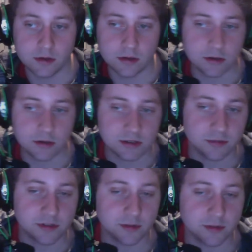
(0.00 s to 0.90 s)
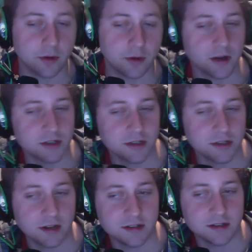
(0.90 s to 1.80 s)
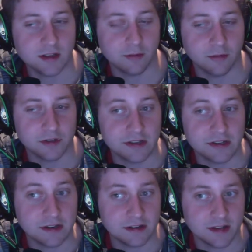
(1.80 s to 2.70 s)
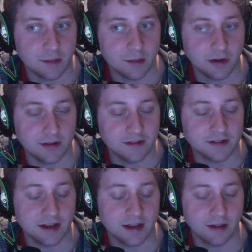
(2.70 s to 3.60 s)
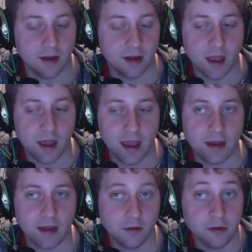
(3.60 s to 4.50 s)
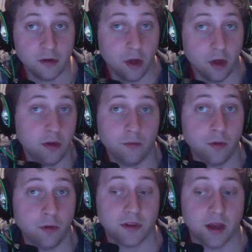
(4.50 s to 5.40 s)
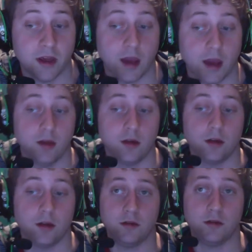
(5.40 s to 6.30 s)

some of the questions I could see that were just in his head, but he didn't say out loud. And nothing wrong with the guy. He